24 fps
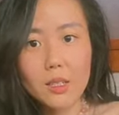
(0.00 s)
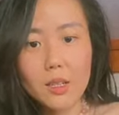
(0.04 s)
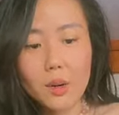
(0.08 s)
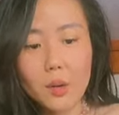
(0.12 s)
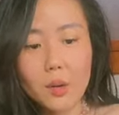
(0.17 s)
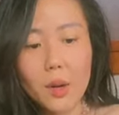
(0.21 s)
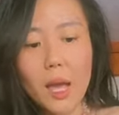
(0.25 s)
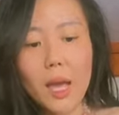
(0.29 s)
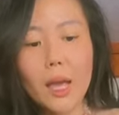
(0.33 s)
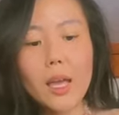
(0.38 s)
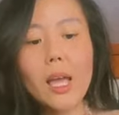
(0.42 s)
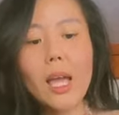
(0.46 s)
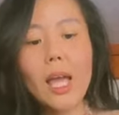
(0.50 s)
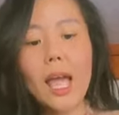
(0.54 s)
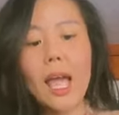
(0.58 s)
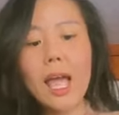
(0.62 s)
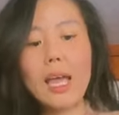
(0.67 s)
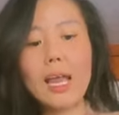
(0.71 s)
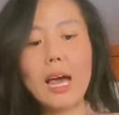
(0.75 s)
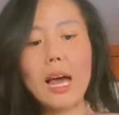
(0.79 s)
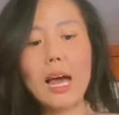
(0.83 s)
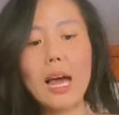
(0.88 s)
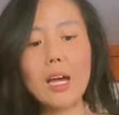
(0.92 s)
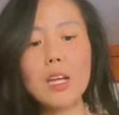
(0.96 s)
okay?
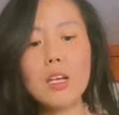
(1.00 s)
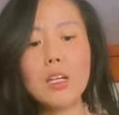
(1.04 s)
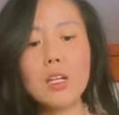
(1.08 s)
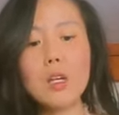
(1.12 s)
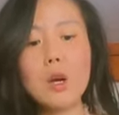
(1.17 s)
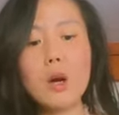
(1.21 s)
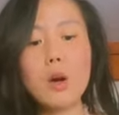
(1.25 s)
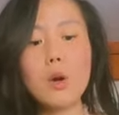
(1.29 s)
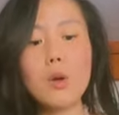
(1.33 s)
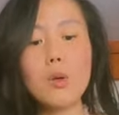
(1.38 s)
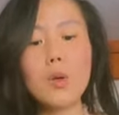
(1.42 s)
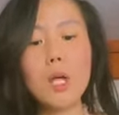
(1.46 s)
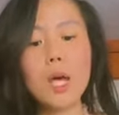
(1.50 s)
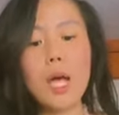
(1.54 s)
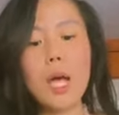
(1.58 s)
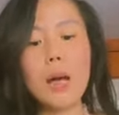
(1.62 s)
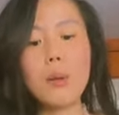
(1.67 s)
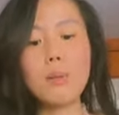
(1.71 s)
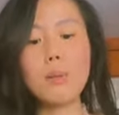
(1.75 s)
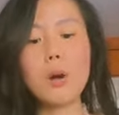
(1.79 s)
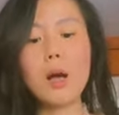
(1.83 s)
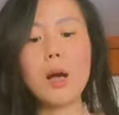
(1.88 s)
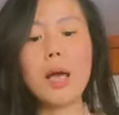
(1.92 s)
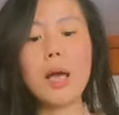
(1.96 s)
And I know that
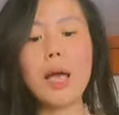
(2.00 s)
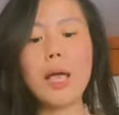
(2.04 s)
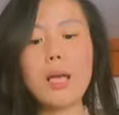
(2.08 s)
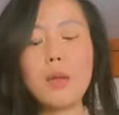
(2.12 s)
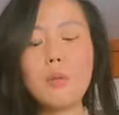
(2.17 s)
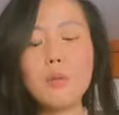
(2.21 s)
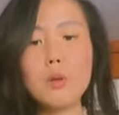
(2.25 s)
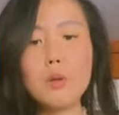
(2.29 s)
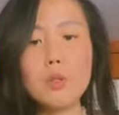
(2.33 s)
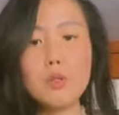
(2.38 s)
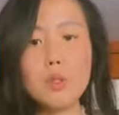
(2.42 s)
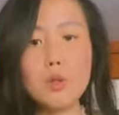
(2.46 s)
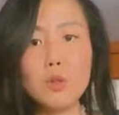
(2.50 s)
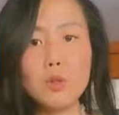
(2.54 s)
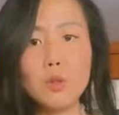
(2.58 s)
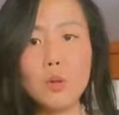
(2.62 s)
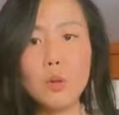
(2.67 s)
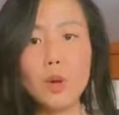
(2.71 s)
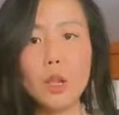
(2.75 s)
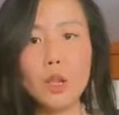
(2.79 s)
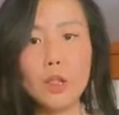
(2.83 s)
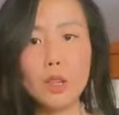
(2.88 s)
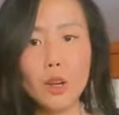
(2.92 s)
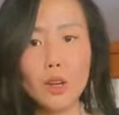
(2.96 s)
I'm able to
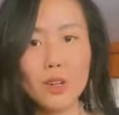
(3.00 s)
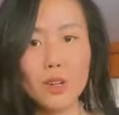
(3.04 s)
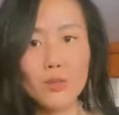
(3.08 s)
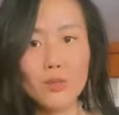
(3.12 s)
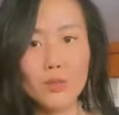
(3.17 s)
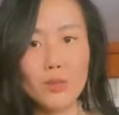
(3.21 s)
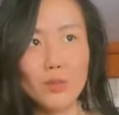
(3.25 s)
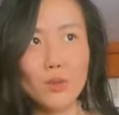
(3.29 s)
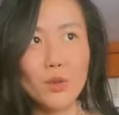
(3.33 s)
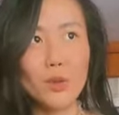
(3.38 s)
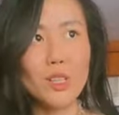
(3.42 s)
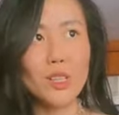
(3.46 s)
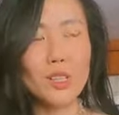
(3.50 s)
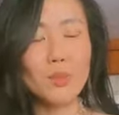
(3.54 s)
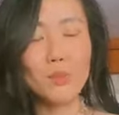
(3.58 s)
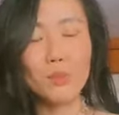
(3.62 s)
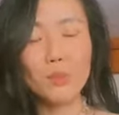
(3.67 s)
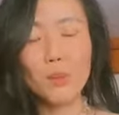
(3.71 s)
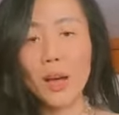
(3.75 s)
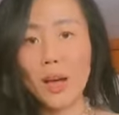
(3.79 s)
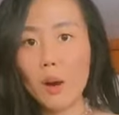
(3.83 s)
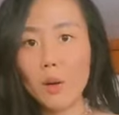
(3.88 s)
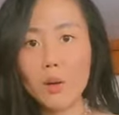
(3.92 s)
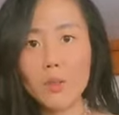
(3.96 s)
do a lot of really
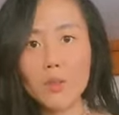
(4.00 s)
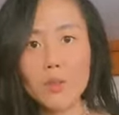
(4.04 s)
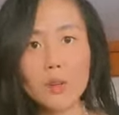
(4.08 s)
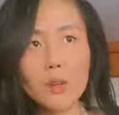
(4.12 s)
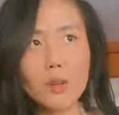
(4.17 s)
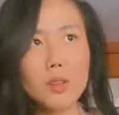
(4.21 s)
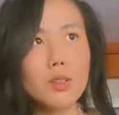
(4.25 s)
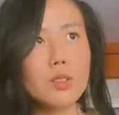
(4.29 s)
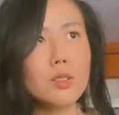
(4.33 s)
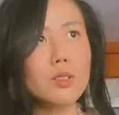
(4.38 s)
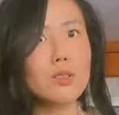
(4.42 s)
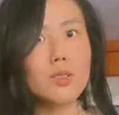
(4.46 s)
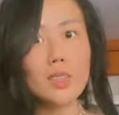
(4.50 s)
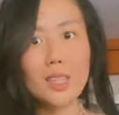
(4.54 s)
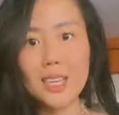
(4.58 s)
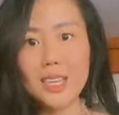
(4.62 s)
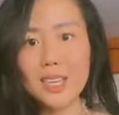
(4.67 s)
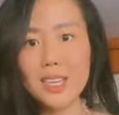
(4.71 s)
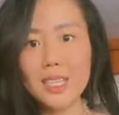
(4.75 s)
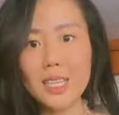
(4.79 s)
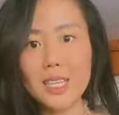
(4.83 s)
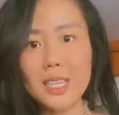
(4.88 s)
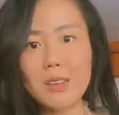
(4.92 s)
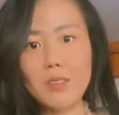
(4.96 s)
powerful
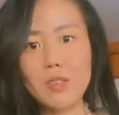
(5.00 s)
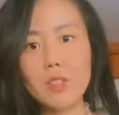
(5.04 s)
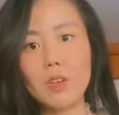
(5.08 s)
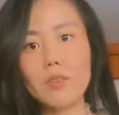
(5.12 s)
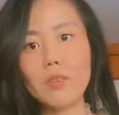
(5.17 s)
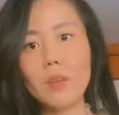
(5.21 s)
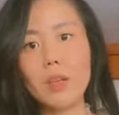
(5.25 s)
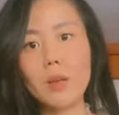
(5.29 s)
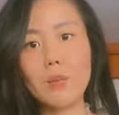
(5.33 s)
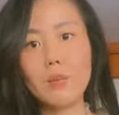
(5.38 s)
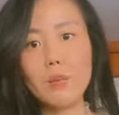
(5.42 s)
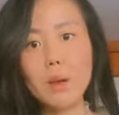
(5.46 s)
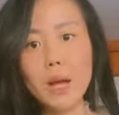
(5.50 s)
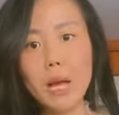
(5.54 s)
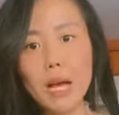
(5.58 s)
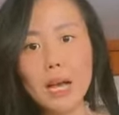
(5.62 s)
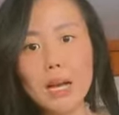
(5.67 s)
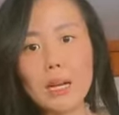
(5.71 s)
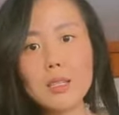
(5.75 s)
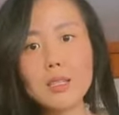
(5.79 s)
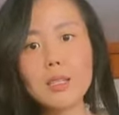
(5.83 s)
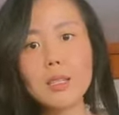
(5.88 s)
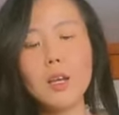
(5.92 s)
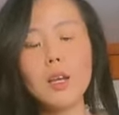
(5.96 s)
things and have a lot of
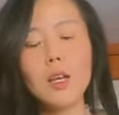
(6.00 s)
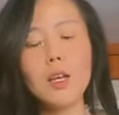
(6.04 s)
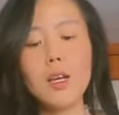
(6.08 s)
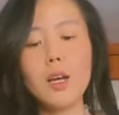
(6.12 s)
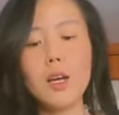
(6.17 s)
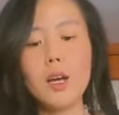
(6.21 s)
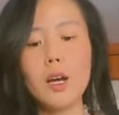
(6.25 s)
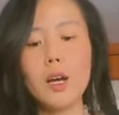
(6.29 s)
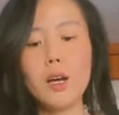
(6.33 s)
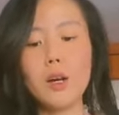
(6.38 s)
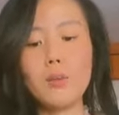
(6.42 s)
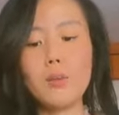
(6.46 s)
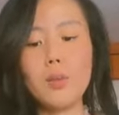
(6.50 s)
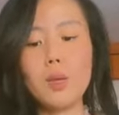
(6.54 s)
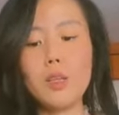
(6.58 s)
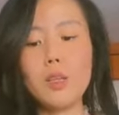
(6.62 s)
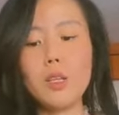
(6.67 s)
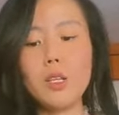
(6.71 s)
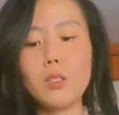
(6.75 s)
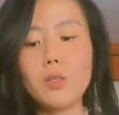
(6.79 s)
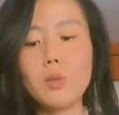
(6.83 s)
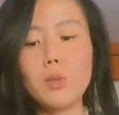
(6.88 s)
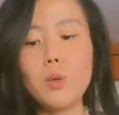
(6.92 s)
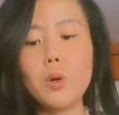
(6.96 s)
impact um,
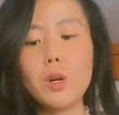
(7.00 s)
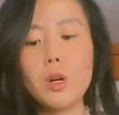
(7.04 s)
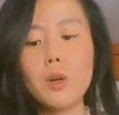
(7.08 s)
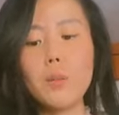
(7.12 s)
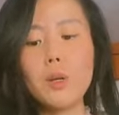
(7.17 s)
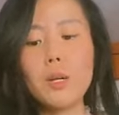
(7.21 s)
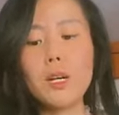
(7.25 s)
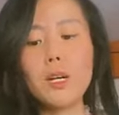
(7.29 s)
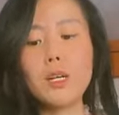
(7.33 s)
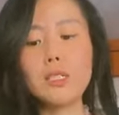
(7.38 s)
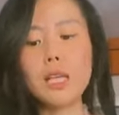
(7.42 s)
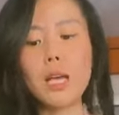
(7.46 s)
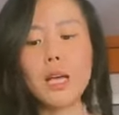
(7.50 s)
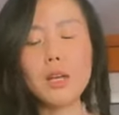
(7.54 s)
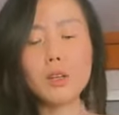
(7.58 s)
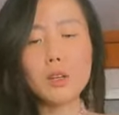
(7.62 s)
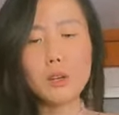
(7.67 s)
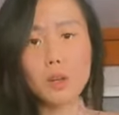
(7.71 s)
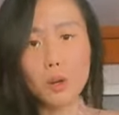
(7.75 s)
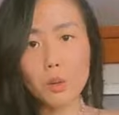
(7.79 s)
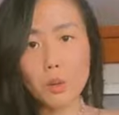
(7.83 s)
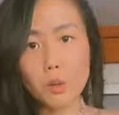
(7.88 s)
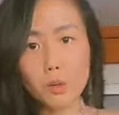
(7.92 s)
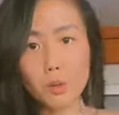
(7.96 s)
in this world because I
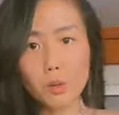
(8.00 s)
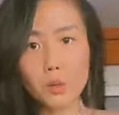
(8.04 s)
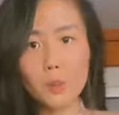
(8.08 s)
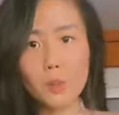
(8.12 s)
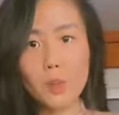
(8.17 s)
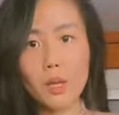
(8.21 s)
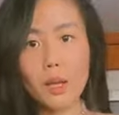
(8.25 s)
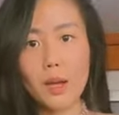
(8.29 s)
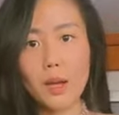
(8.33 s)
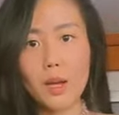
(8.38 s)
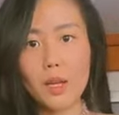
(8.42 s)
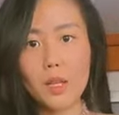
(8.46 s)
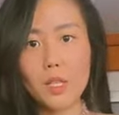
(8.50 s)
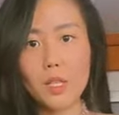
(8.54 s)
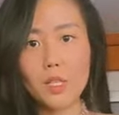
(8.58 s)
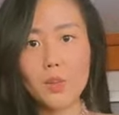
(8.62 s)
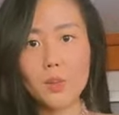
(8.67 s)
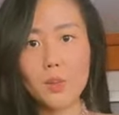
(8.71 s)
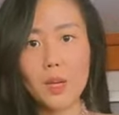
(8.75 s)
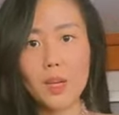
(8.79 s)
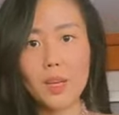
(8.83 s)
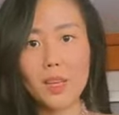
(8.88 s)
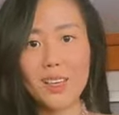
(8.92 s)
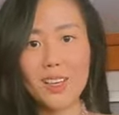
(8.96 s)
know who's behind
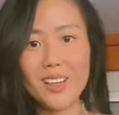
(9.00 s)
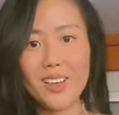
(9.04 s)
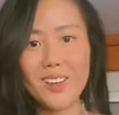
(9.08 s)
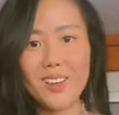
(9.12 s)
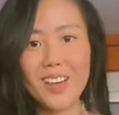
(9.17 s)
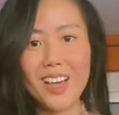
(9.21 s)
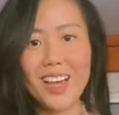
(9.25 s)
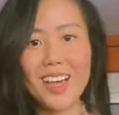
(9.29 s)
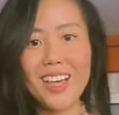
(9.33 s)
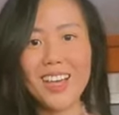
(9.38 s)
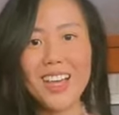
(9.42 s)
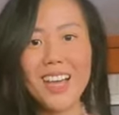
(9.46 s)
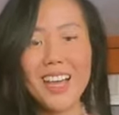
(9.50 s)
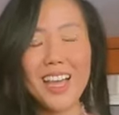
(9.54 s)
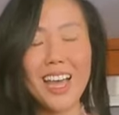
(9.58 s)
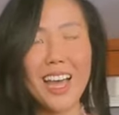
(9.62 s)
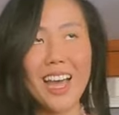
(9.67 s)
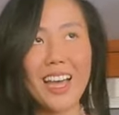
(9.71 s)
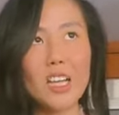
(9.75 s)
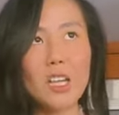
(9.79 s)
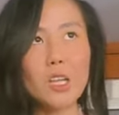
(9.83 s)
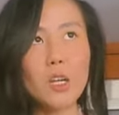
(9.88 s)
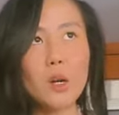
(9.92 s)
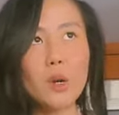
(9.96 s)
me, okay?
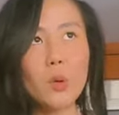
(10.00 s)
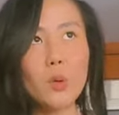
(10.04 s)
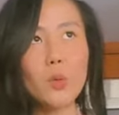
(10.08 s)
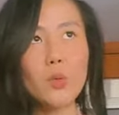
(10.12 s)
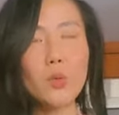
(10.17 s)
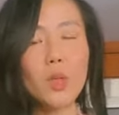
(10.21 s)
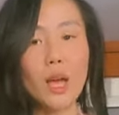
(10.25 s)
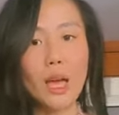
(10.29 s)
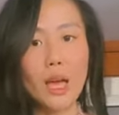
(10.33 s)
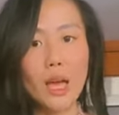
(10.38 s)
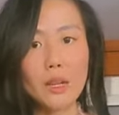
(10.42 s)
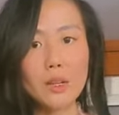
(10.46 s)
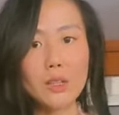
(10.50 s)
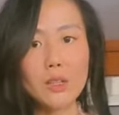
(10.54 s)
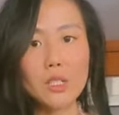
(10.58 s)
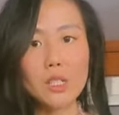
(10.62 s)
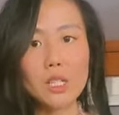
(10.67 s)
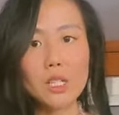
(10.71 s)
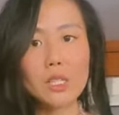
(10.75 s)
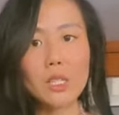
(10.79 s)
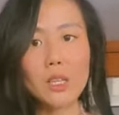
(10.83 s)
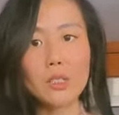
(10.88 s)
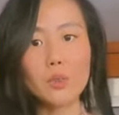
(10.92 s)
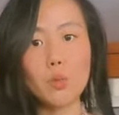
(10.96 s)
I know the
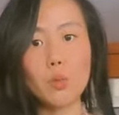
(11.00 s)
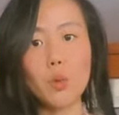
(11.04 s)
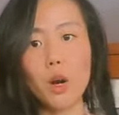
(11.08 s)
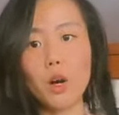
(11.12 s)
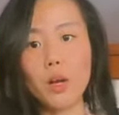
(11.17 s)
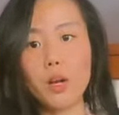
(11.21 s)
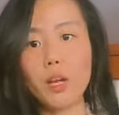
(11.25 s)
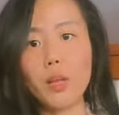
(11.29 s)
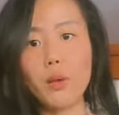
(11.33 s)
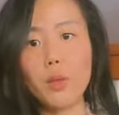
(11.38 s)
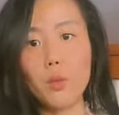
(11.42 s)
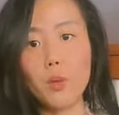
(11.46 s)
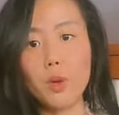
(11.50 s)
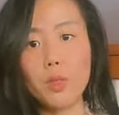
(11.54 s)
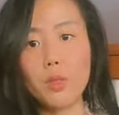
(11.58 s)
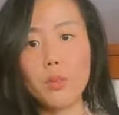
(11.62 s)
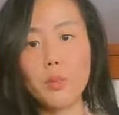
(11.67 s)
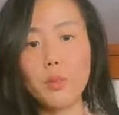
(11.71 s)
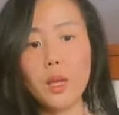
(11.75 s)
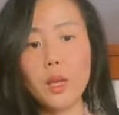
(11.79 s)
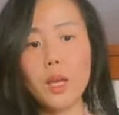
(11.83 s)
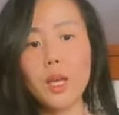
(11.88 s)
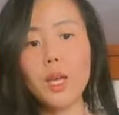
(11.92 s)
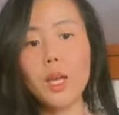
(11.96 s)
energies that's walking
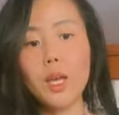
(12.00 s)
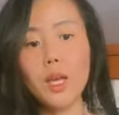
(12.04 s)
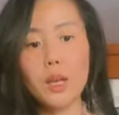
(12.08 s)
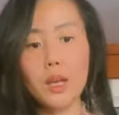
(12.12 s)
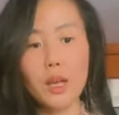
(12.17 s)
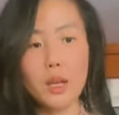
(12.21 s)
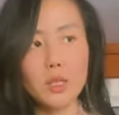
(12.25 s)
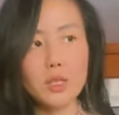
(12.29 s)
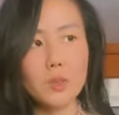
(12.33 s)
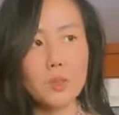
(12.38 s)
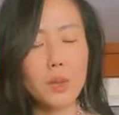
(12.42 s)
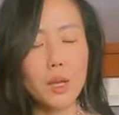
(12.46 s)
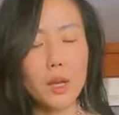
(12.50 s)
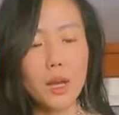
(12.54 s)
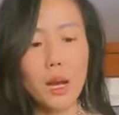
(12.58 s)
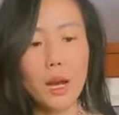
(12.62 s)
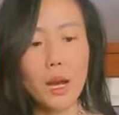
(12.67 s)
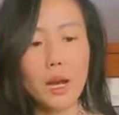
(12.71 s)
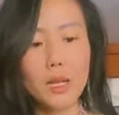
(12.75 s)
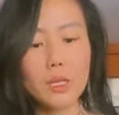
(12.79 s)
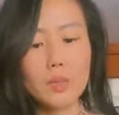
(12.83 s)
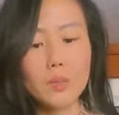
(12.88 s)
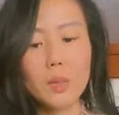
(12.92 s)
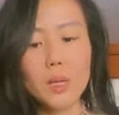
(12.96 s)
with me is
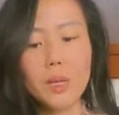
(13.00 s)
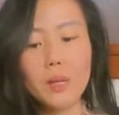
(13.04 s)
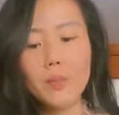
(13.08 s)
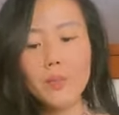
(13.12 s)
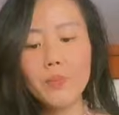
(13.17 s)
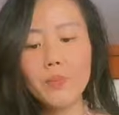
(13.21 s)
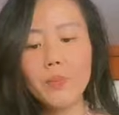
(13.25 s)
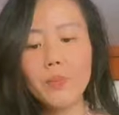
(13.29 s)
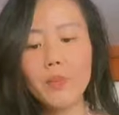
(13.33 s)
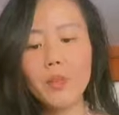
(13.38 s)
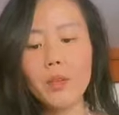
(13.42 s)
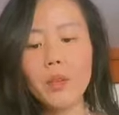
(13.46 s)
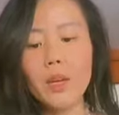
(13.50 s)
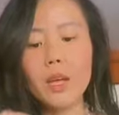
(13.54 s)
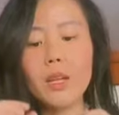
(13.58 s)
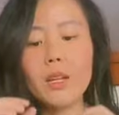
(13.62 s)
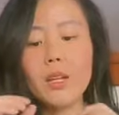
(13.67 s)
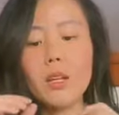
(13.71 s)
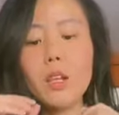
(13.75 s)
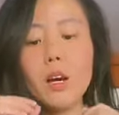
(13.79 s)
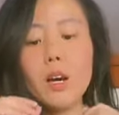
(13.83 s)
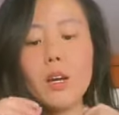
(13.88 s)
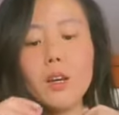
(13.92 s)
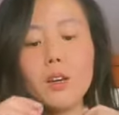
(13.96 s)
behind me, and
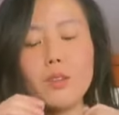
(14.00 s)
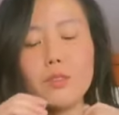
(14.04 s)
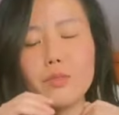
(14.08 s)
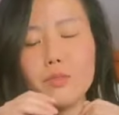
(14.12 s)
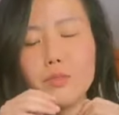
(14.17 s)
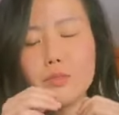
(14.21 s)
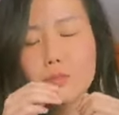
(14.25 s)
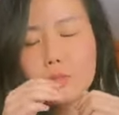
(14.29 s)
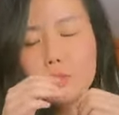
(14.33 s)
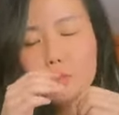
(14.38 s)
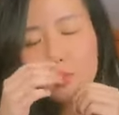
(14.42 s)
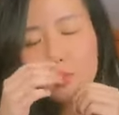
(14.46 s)
a lot of